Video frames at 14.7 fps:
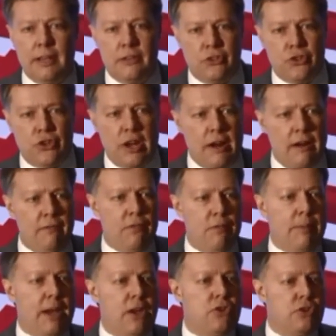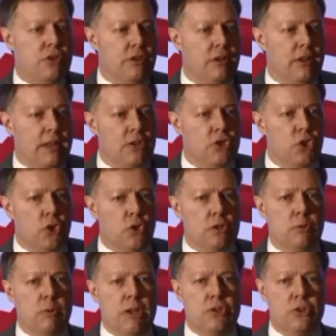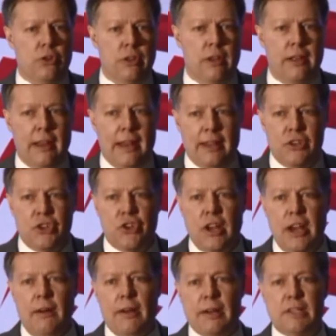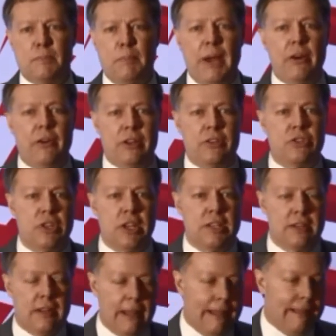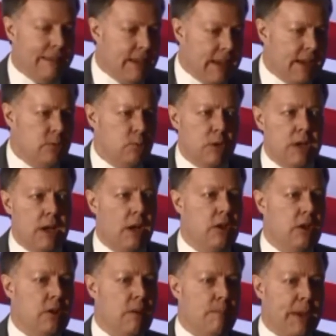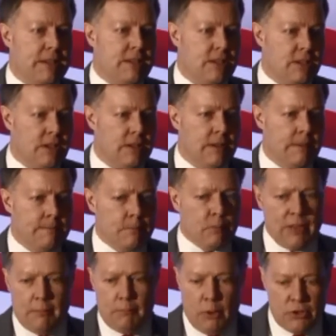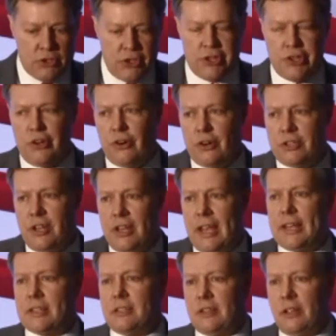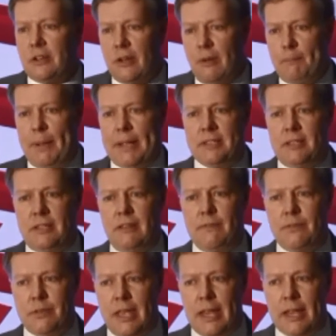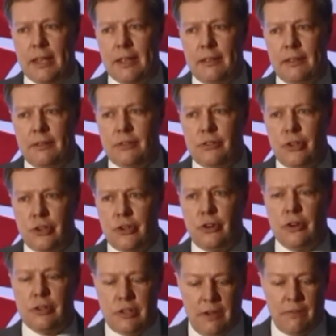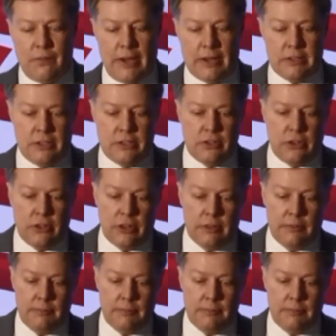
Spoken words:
Share information, talk to each other, share experiences. Yes, we know you're competitors, but security isn't a competitive thing. Security affects us all.